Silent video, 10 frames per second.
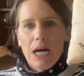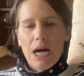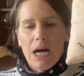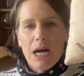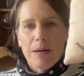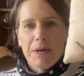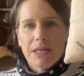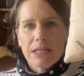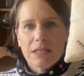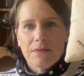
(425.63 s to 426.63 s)
I
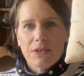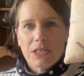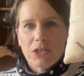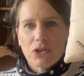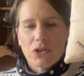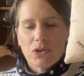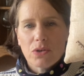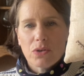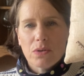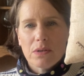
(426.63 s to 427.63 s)
think I've
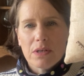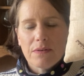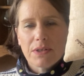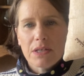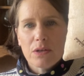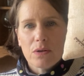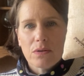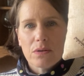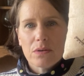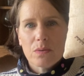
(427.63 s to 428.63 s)
certainly got